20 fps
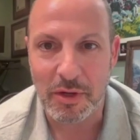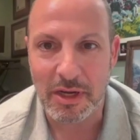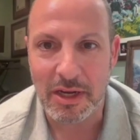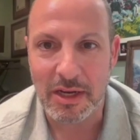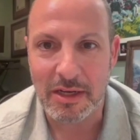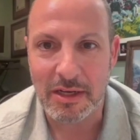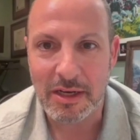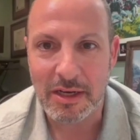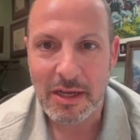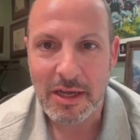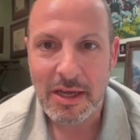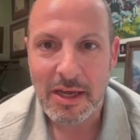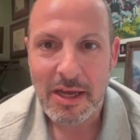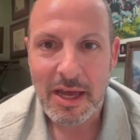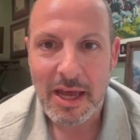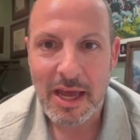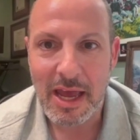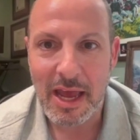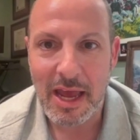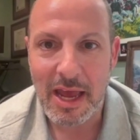it.
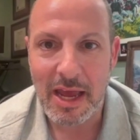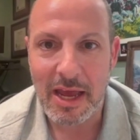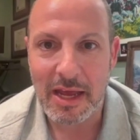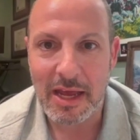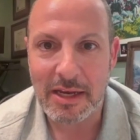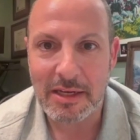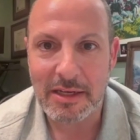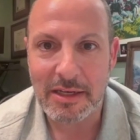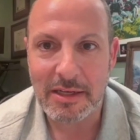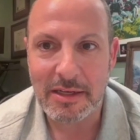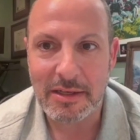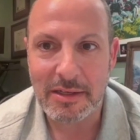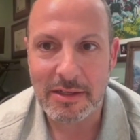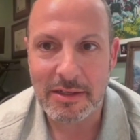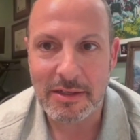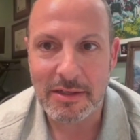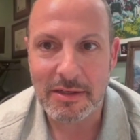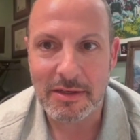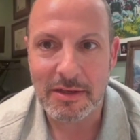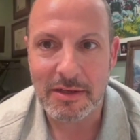And
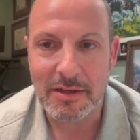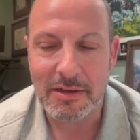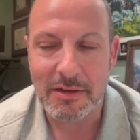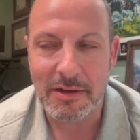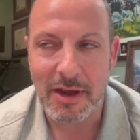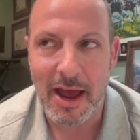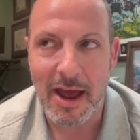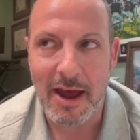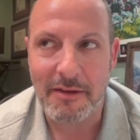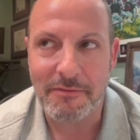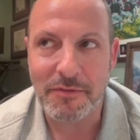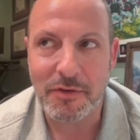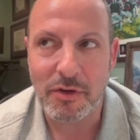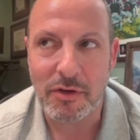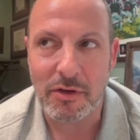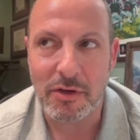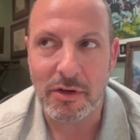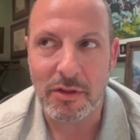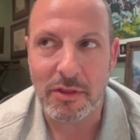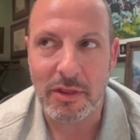
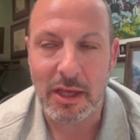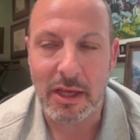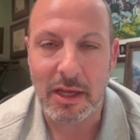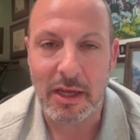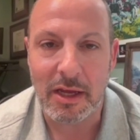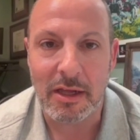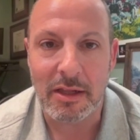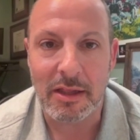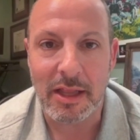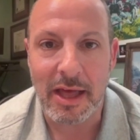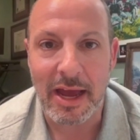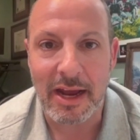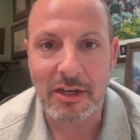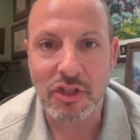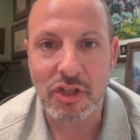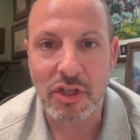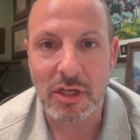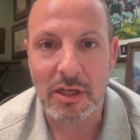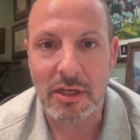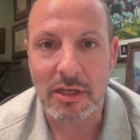after the
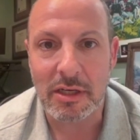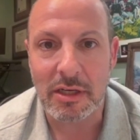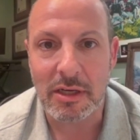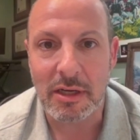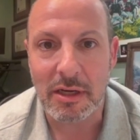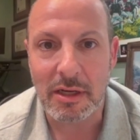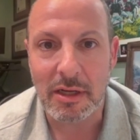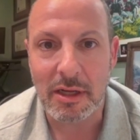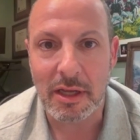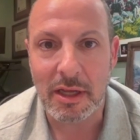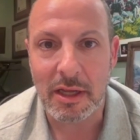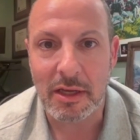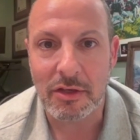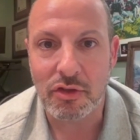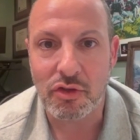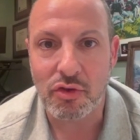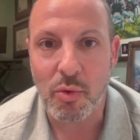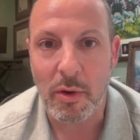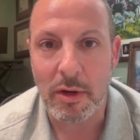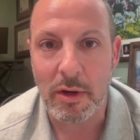election in
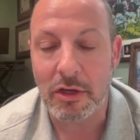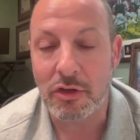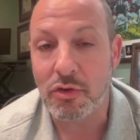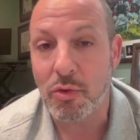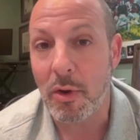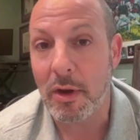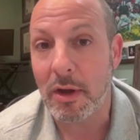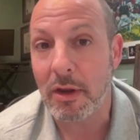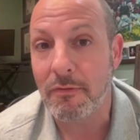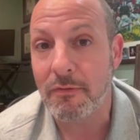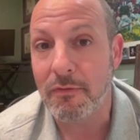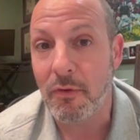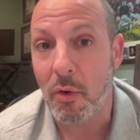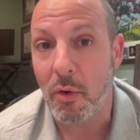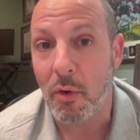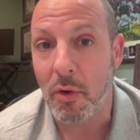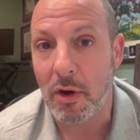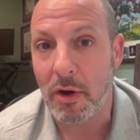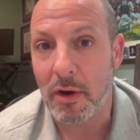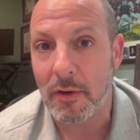
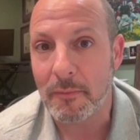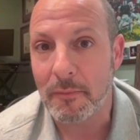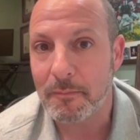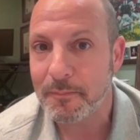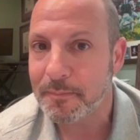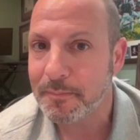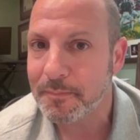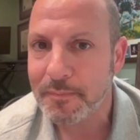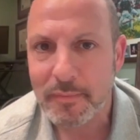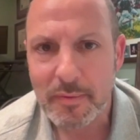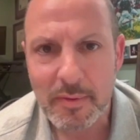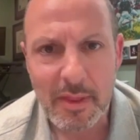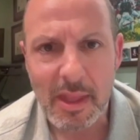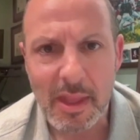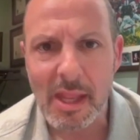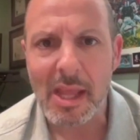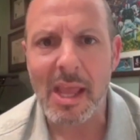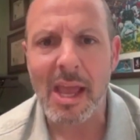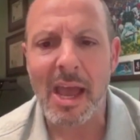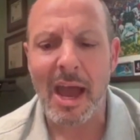2024,
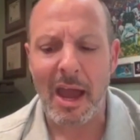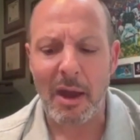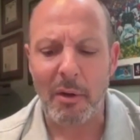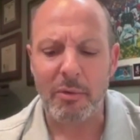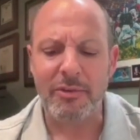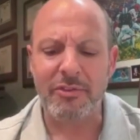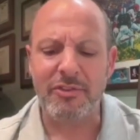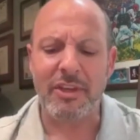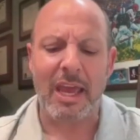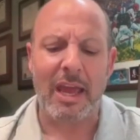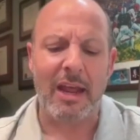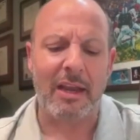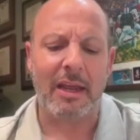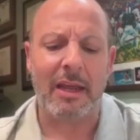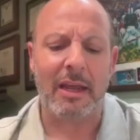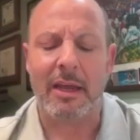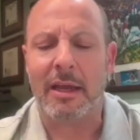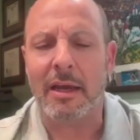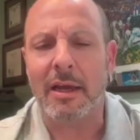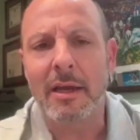I was
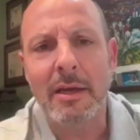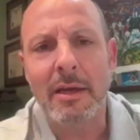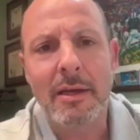getting